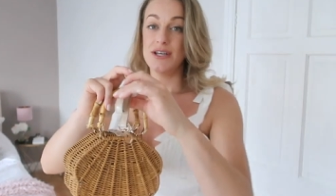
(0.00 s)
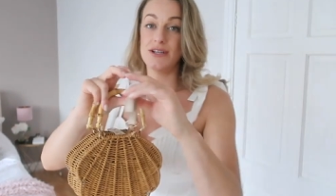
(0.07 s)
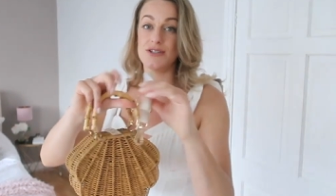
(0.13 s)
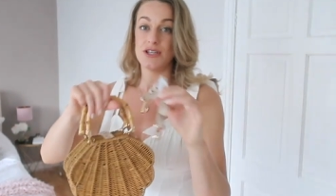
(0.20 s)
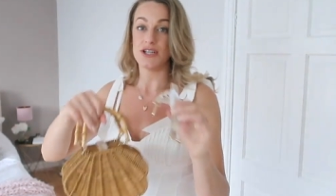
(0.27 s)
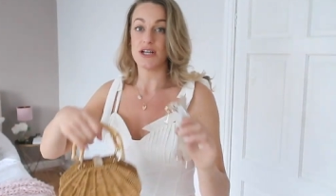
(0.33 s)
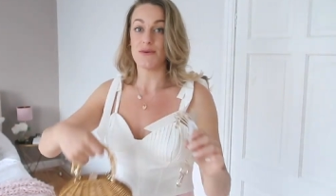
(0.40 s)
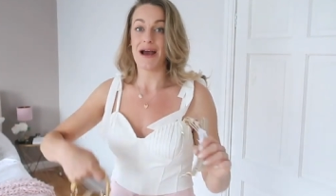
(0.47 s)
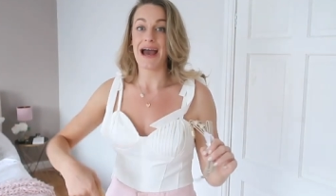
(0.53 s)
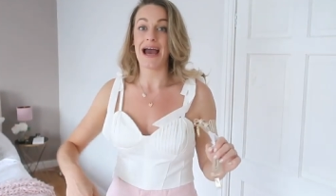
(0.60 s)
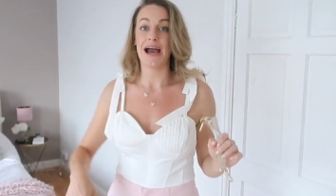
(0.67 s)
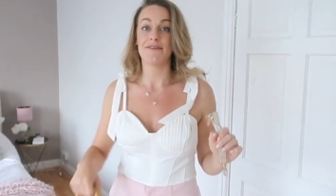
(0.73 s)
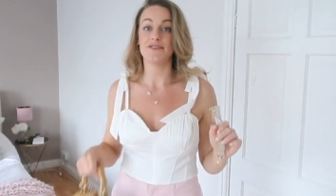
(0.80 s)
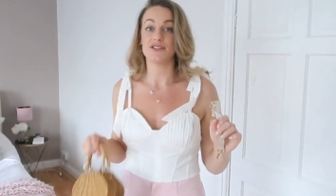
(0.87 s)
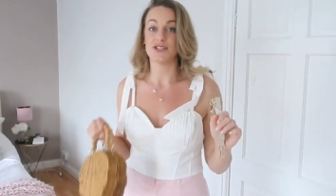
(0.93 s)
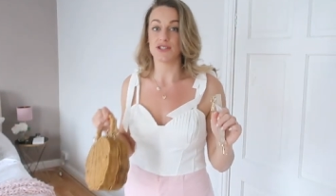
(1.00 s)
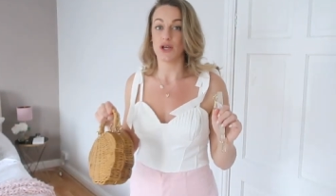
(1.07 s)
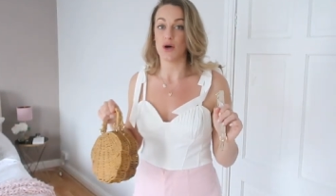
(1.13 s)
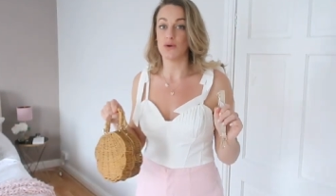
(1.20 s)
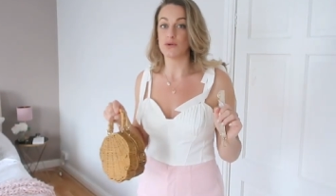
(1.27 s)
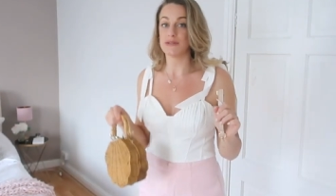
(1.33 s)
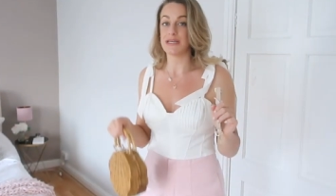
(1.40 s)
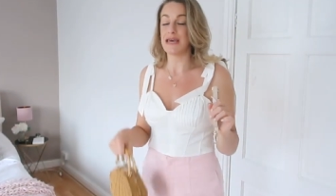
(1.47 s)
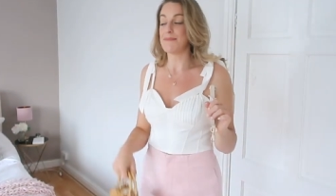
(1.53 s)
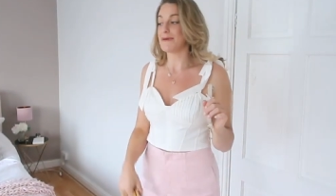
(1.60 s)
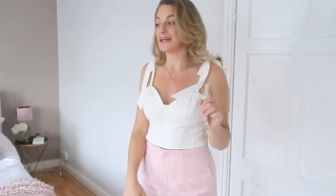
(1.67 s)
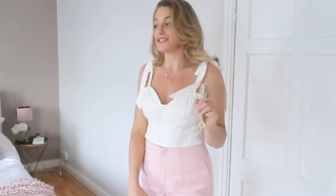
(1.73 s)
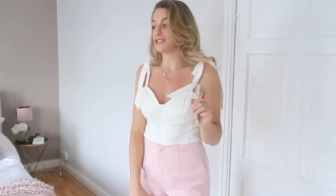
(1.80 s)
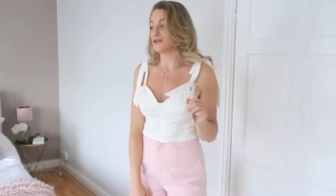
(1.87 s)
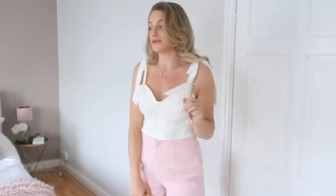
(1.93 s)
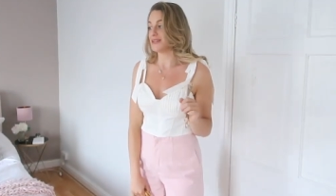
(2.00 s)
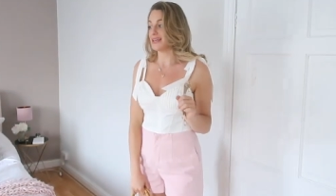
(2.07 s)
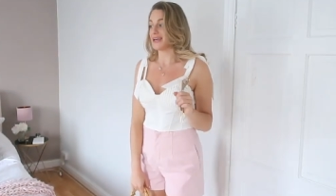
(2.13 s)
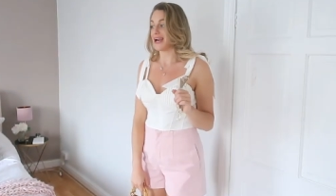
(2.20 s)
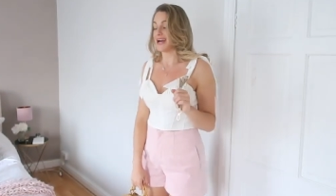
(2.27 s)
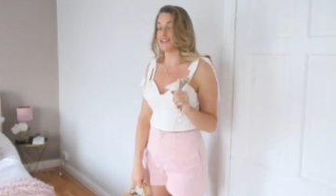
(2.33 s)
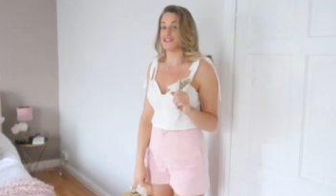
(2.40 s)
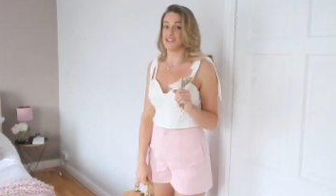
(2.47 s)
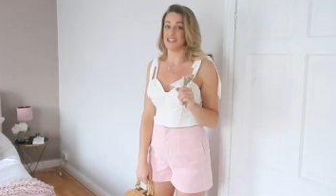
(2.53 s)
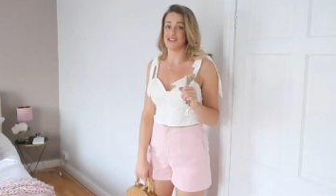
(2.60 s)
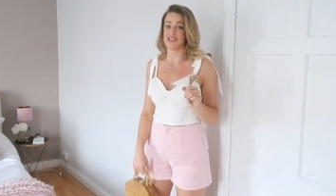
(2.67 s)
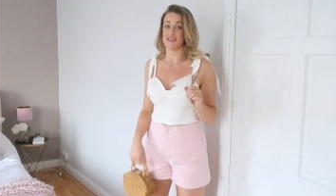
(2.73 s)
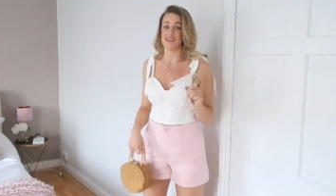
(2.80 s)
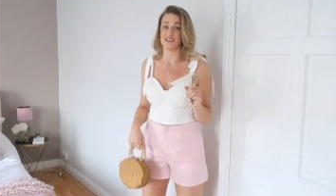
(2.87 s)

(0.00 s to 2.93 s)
So you don't have to just hold it, but I do think actually it just